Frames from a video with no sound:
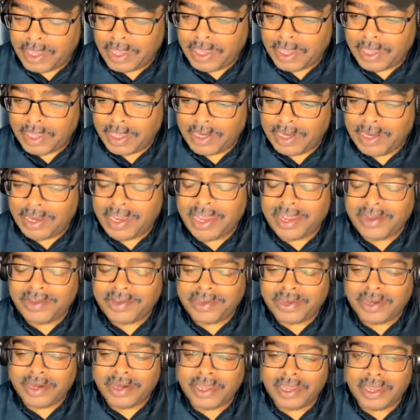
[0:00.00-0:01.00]
And
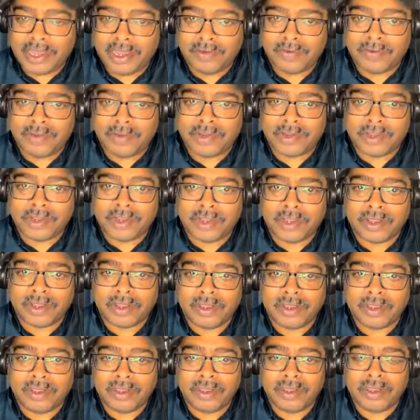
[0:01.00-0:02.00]
yesterday I was
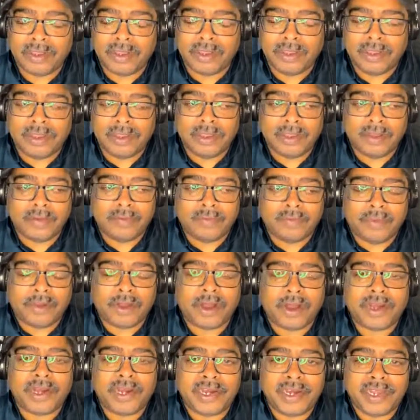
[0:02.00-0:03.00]

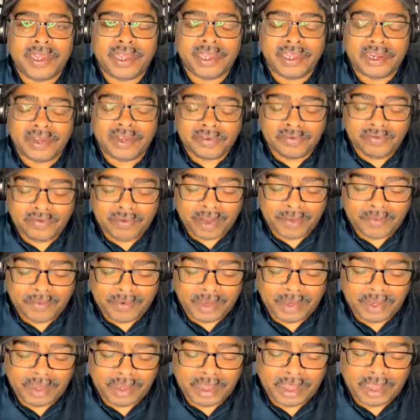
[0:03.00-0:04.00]
pardon the
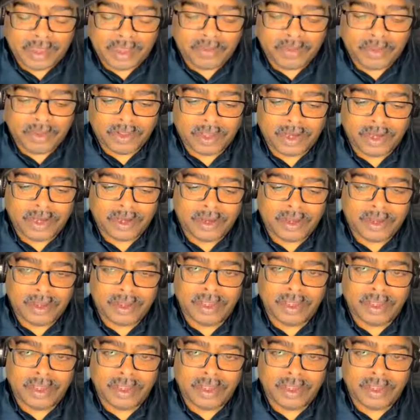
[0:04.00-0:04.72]
interruption came on.